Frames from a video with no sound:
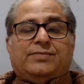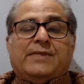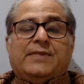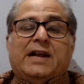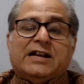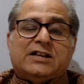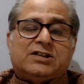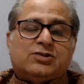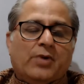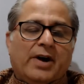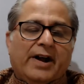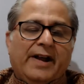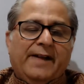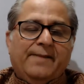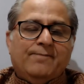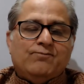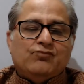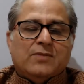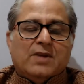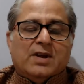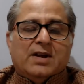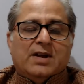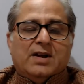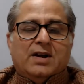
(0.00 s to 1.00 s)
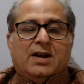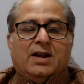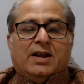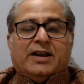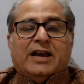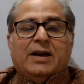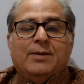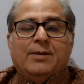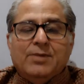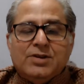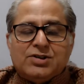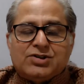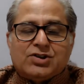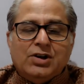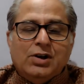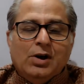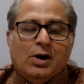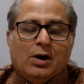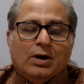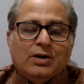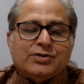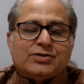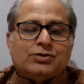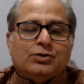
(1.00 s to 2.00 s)
That's why chemistry
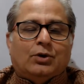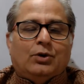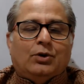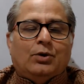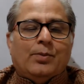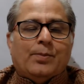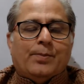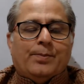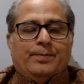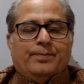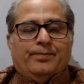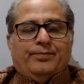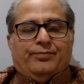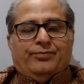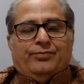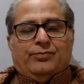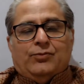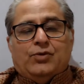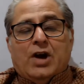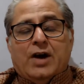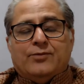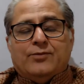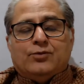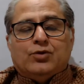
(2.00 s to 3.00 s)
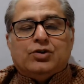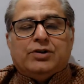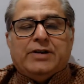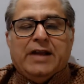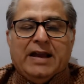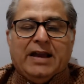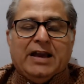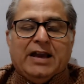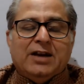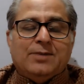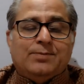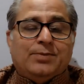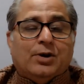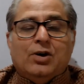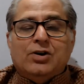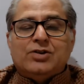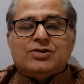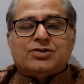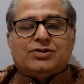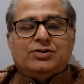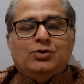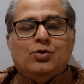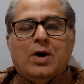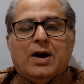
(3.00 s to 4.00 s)
also, you have to take it
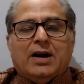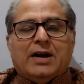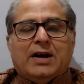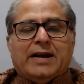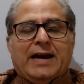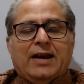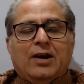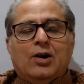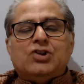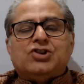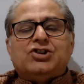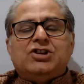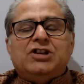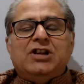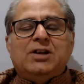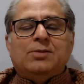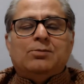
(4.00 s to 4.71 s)
because you cannot see the